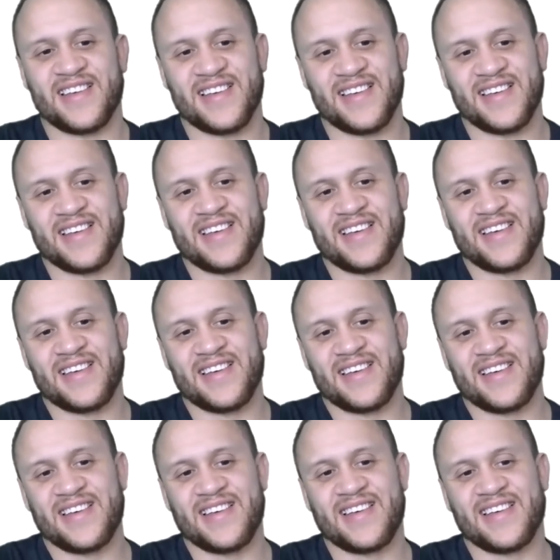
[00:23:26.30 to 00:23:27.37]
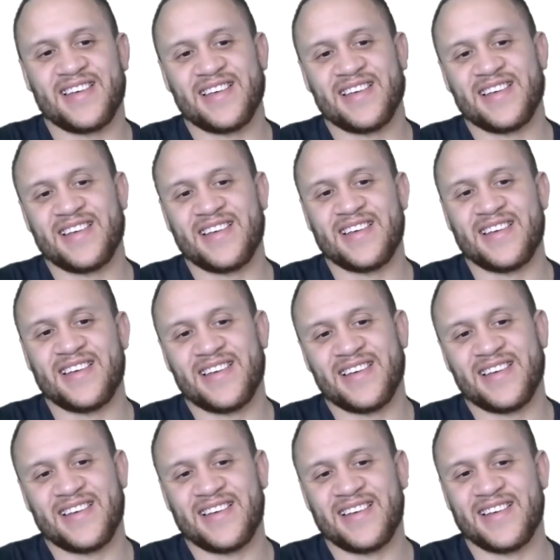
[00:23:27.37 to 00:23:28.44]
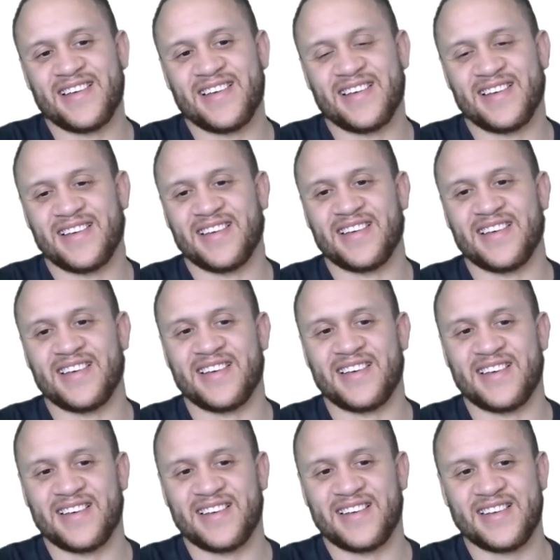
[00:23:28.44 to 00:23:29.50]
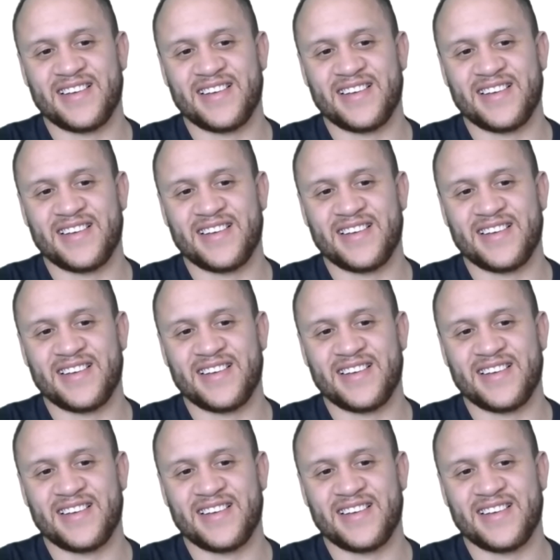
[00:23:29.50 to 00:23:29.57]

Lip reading: The person shown says nothing.